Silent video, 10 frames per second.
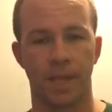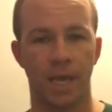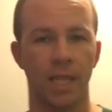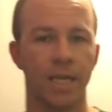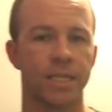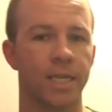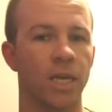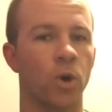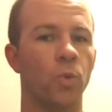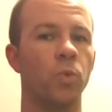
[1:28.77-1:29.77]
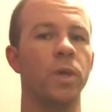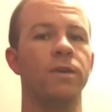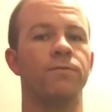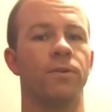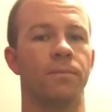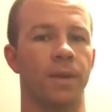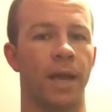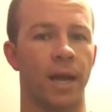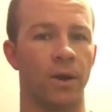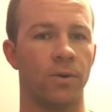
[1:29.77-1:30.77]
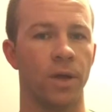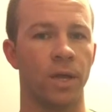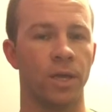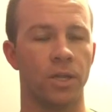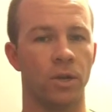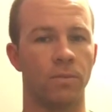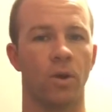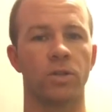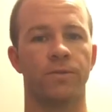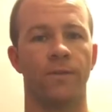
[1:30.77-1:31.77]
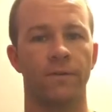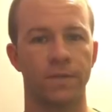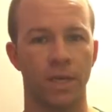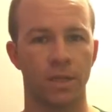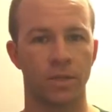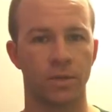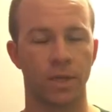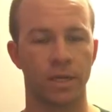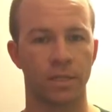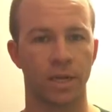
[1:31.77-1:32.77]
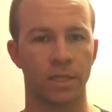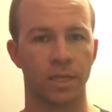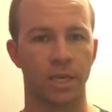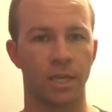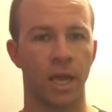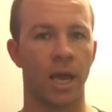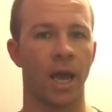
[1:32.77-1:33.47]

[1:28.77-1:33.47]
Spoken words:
and let's say a week from now, March 15th, 2019,